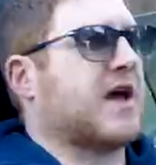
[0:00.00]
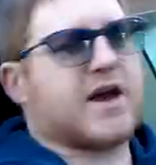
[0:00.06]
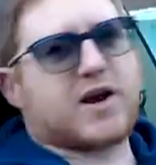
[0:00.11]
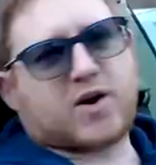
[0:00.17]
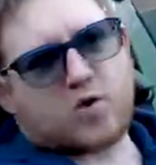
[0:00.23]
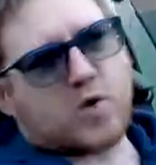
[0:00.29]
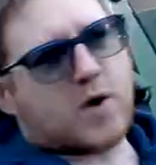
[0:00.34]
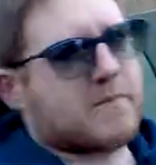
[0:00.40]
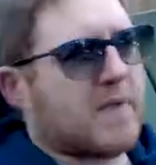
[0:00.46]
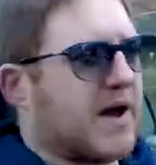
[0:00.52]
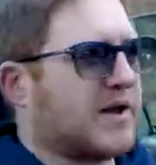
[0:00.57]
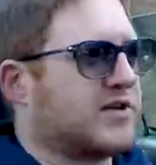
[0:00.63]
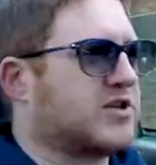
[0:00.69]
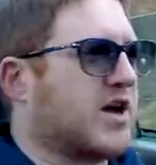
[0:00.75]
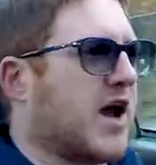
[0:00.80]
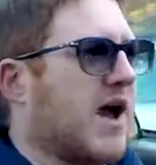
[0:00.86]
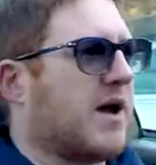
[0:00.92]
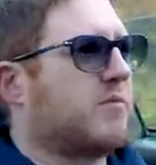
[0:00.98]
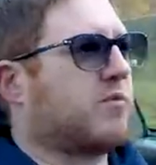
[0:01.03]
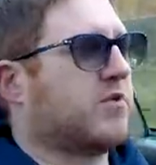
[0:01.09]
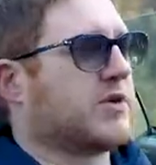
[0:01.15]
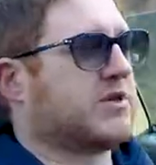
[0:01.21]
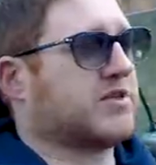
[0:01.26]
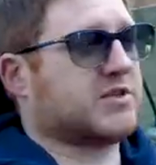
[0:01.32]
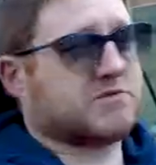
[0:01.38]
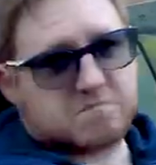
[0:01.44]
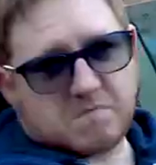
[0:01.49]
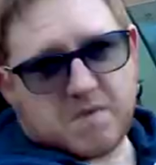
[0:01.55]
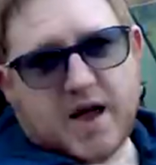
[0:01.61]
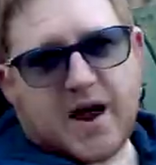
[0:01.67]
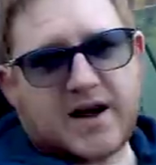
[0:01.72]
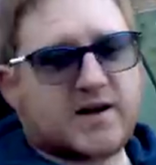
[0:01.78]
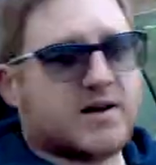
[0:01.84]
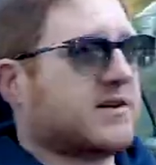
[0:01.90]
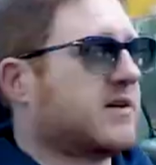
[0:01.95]
I quit my job, which
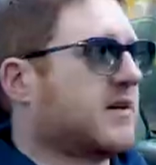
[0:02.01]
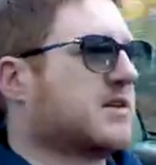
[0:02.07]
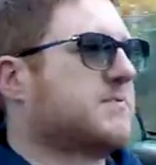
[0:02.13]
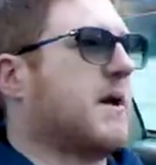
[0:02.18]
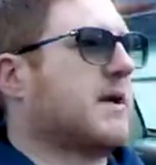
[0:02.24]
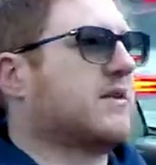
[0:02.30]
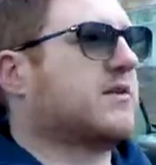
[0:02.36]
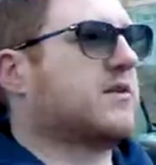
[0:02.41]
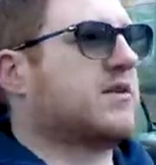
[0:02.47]
I didn't expect